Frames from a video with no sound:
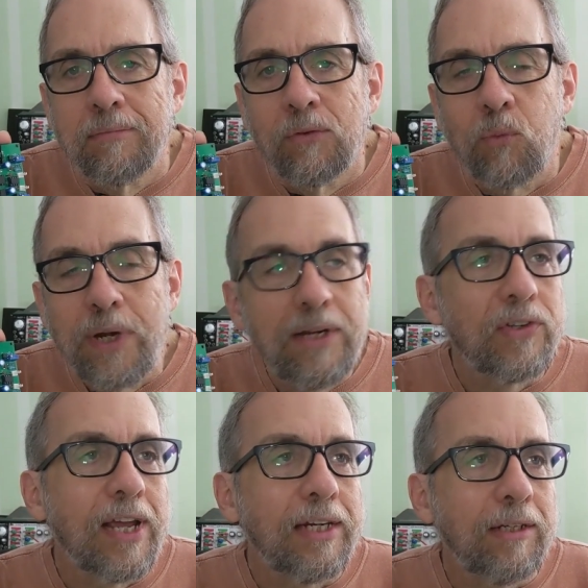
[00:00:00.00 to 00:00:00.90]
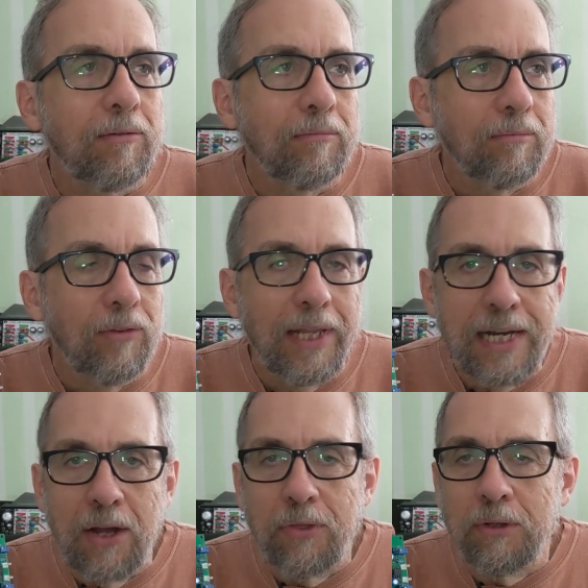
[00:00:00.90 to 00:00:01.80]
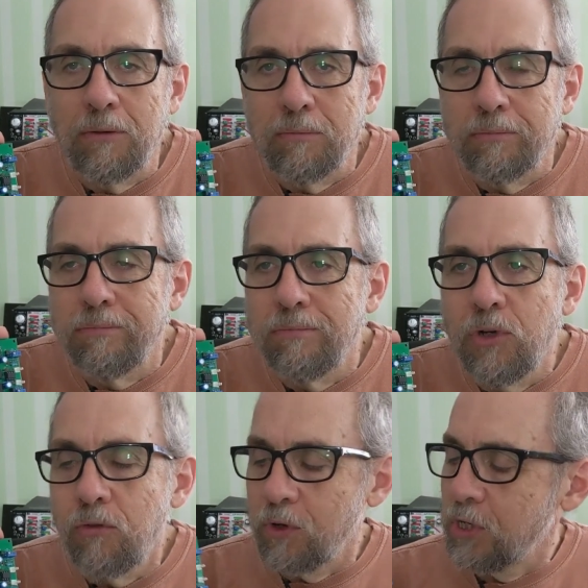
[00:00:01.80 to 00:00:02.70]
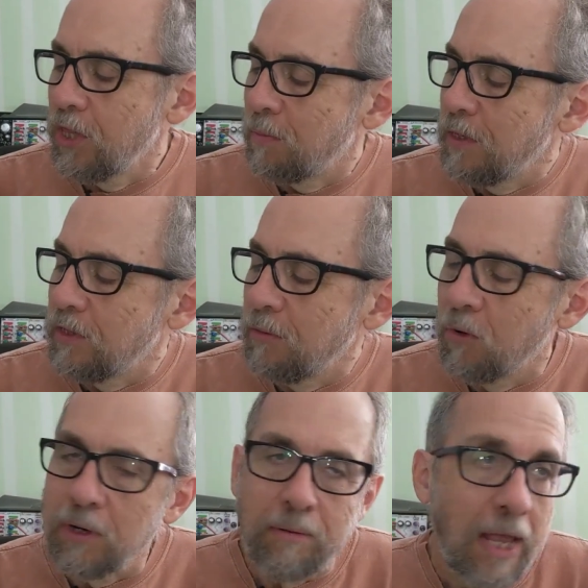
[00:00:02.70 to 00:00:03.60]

redesigned it, laid out the new version of the PC board,